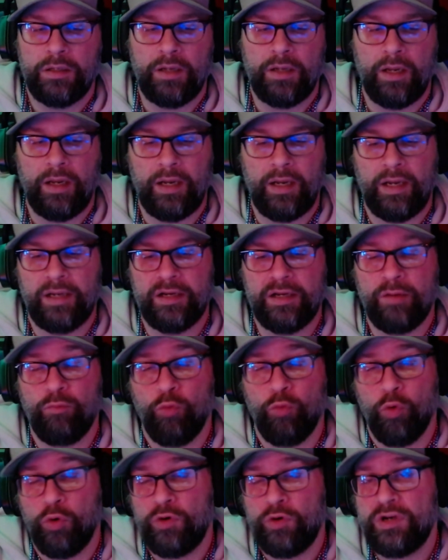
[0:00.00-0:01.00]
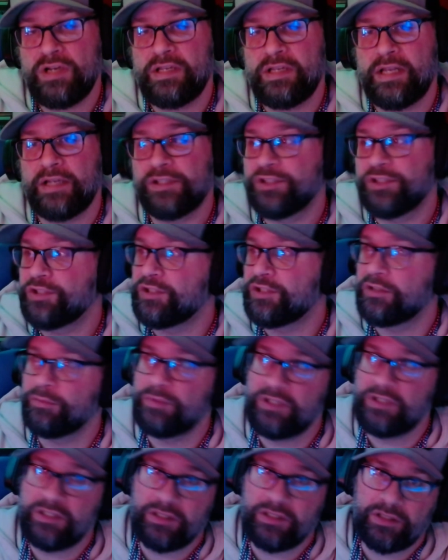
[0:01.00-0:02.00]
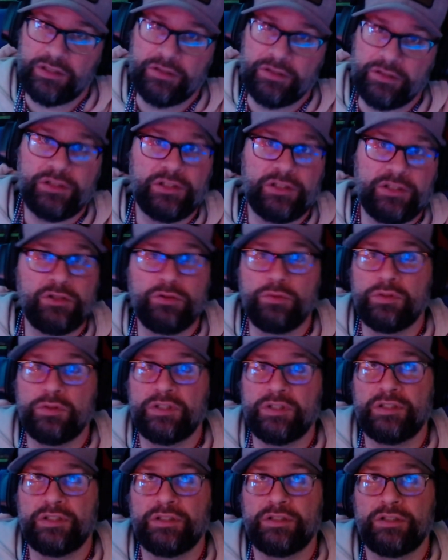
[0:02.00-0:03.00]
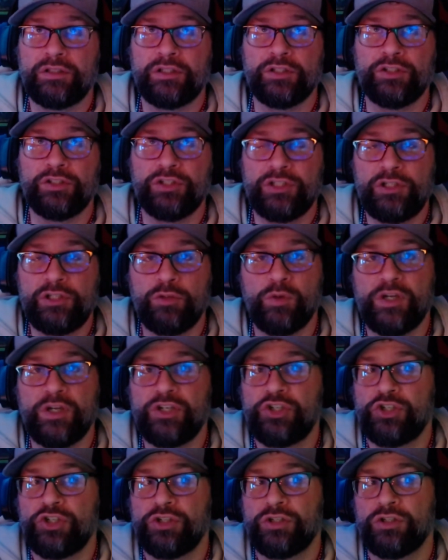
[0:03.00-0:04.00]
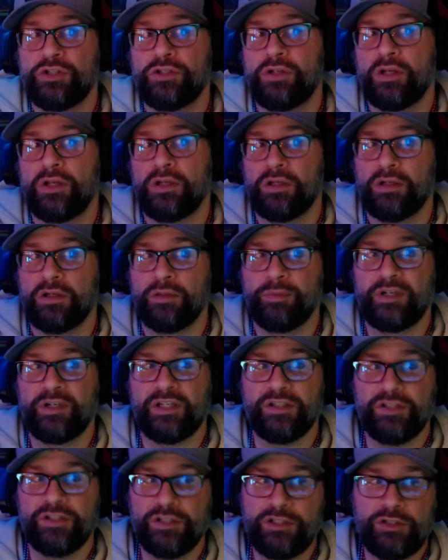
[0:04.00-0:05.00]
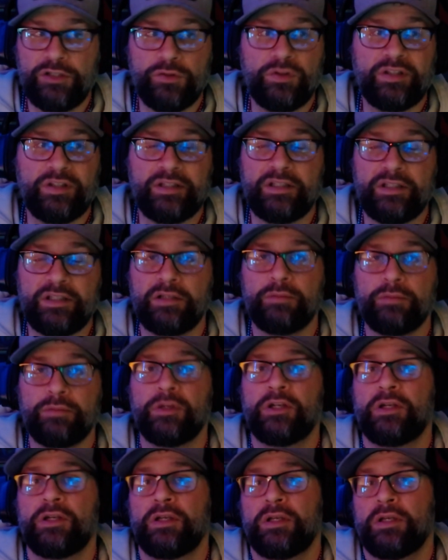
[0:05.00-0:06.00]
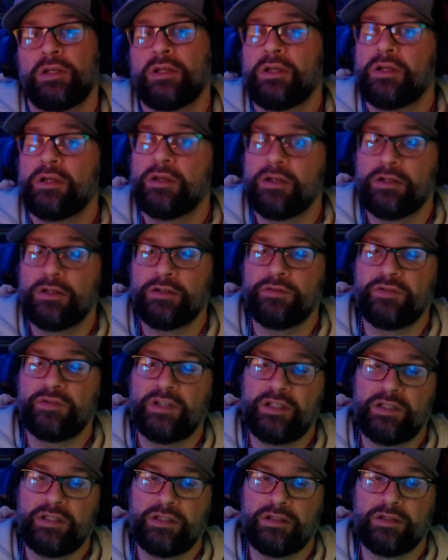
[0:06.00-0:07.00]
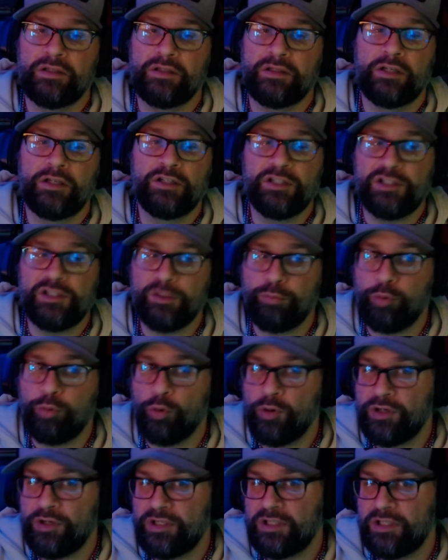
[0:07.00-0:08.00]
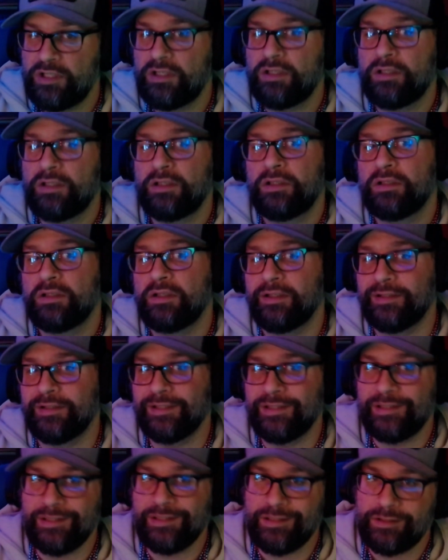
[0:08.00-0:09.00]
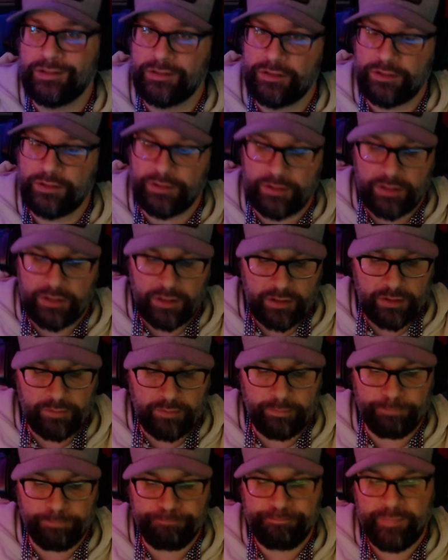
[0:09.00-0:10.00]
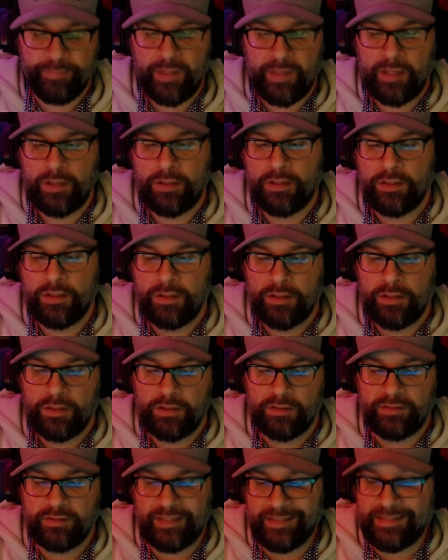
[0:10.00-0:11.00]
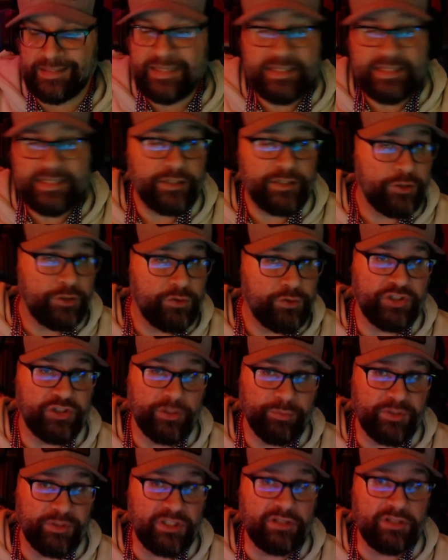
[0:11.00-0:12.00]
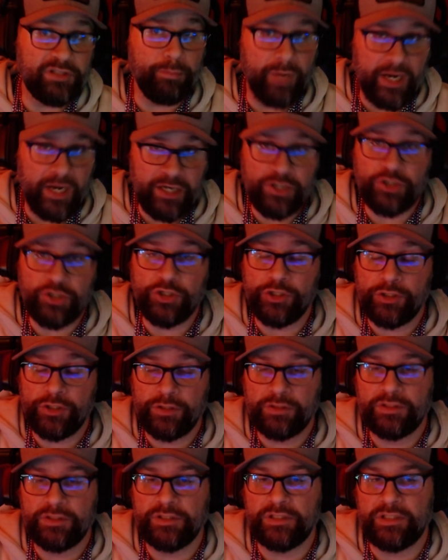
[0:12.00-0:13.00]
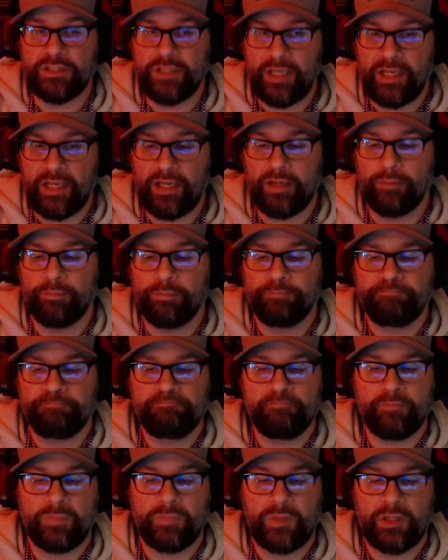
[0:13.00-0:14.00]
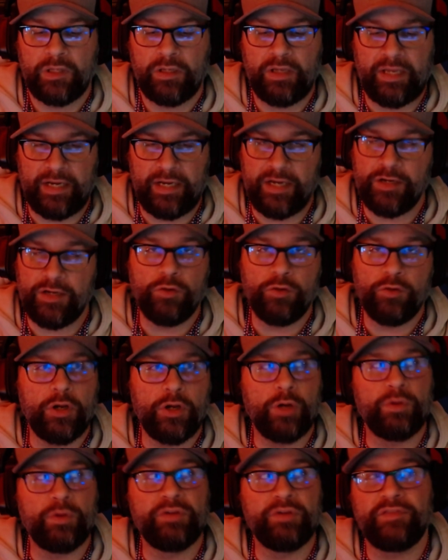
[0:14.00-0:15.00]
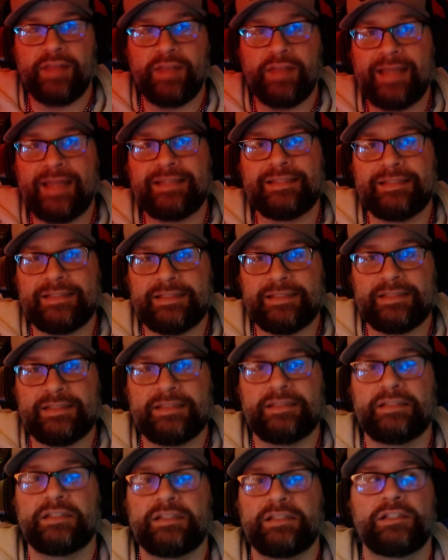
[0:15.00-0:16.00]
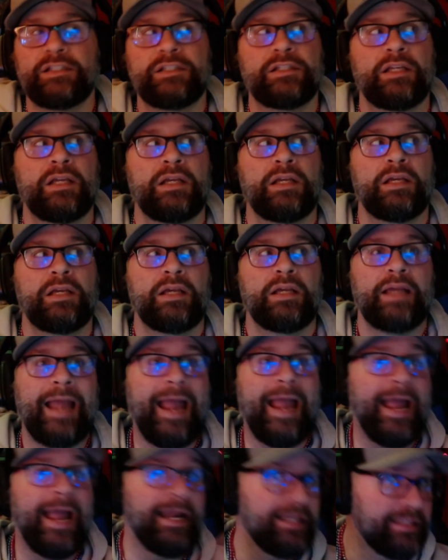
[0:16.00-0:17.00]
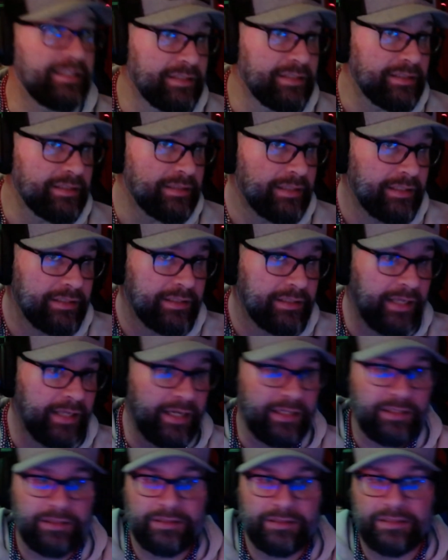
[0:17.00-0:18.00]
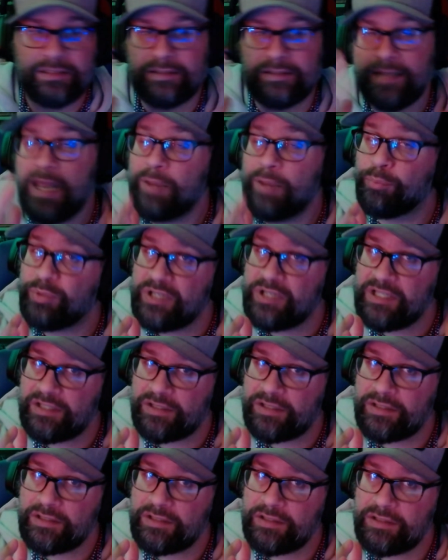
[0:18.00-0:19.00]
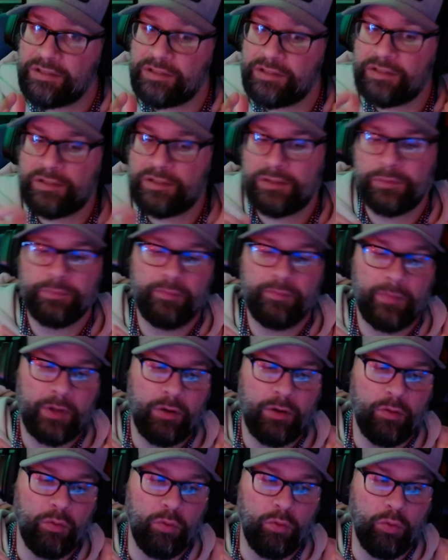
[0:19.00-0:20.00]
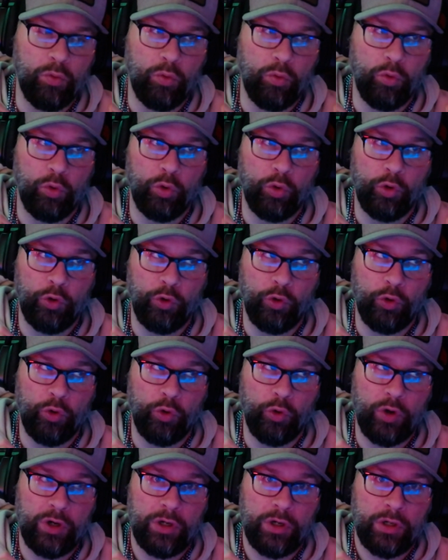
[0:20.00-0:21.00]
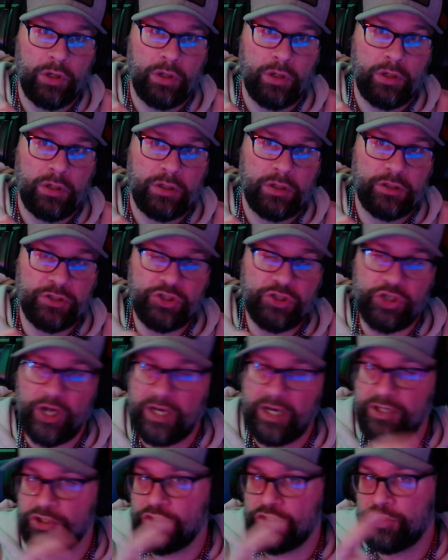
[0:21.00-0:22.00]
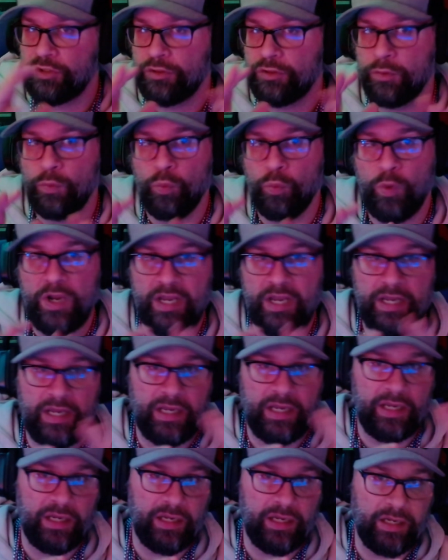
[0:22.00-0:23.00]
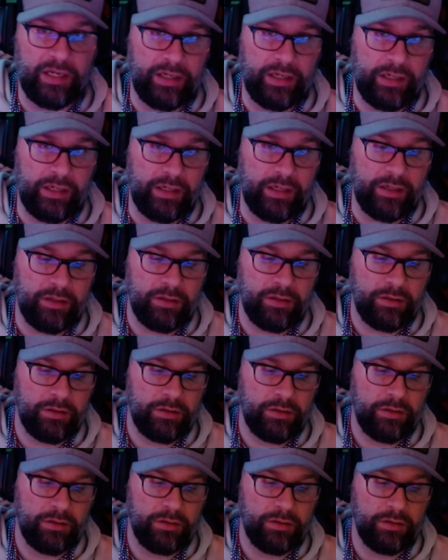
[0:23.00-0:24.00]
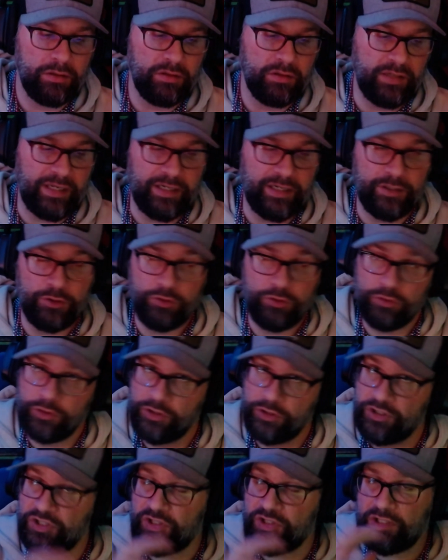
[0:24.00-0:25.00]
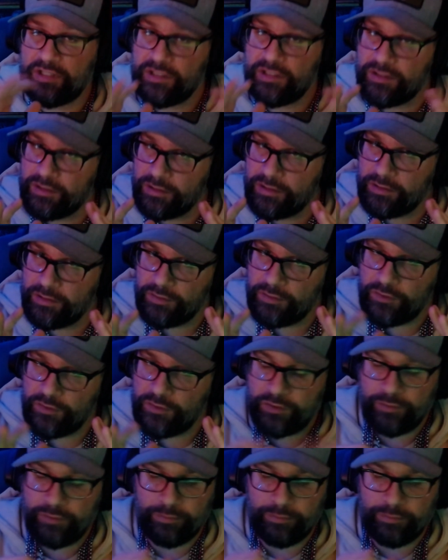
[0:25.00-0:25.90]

And I'm worried that it's just going to be a continuation, a continued theme of getting disappointed in the seasons to come. They need to do something major to the game. And I don't if that is adding like set pieces or changing the way they do their seasons